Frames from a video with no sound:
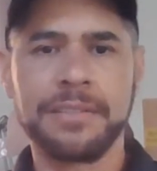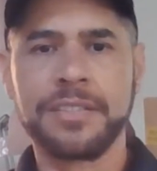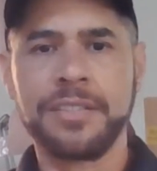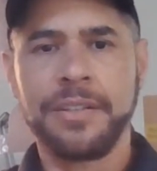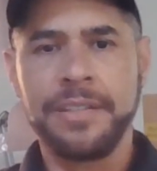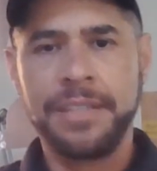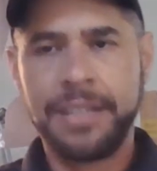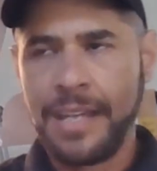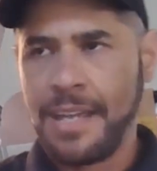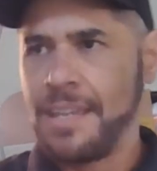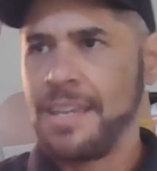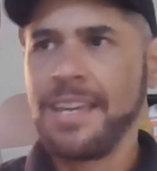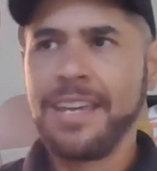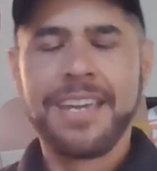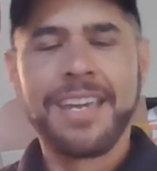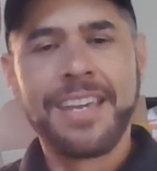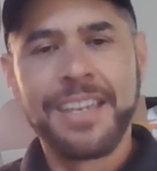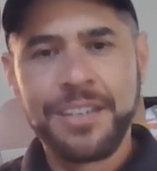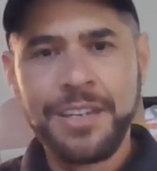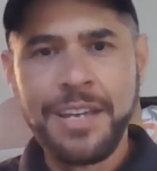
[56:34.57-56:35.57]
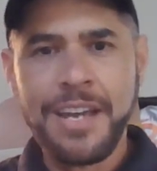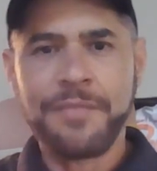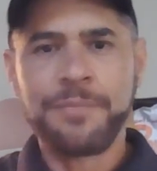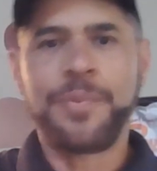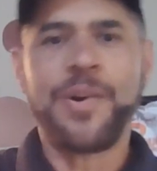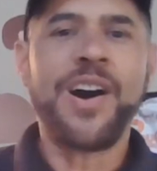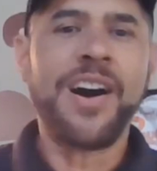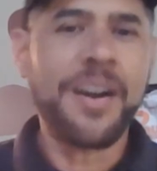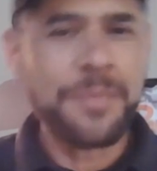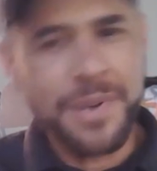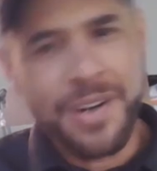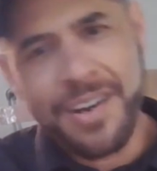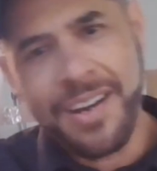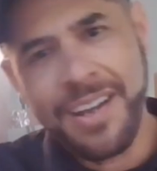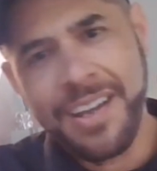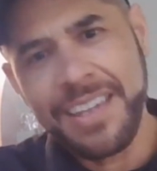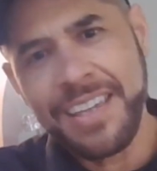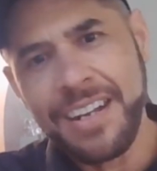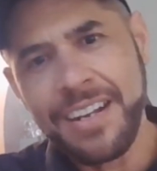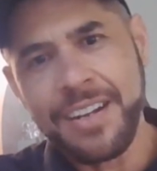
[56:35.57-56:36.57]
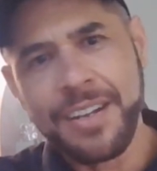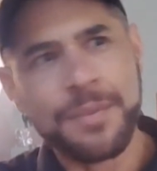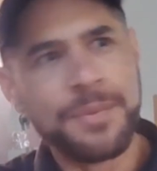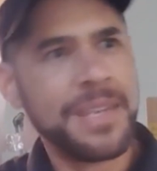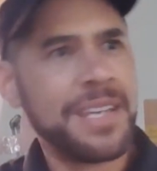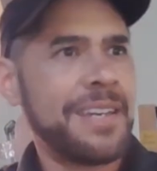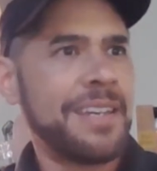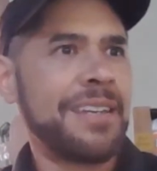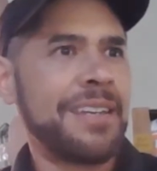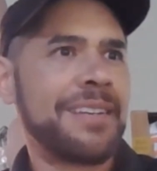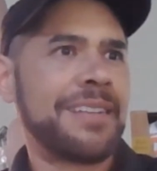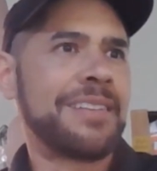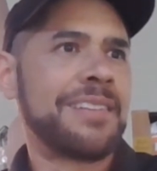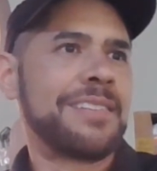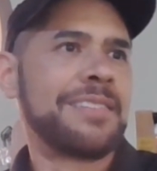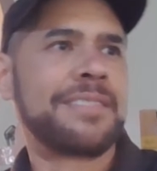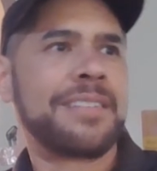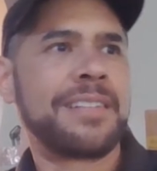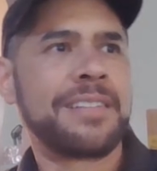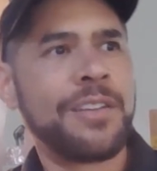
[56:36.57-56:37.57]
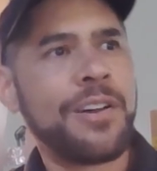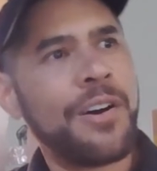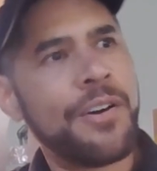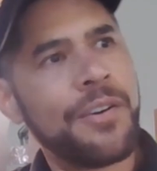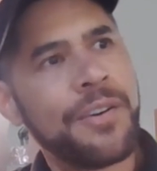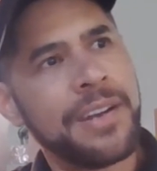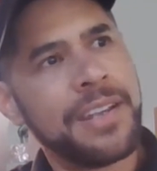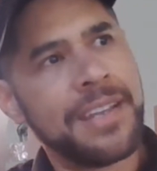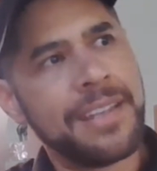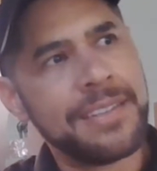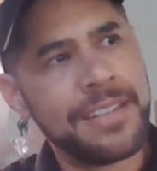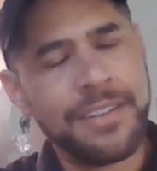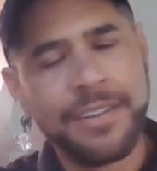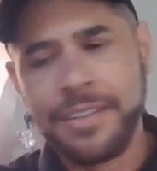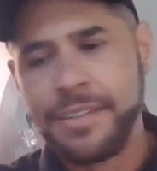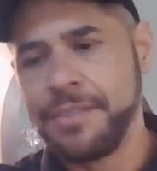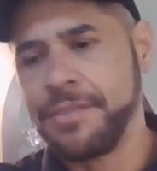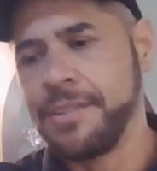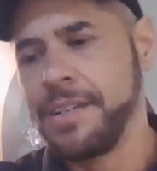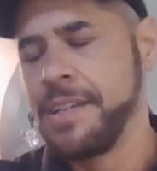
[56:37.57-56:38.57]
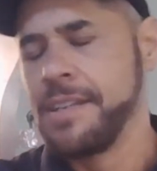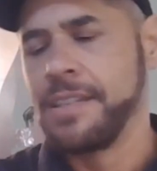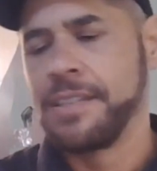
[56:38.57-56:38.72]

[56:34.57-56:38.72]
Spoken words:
So you have Barbara, you know what I mean, and Lori and the other.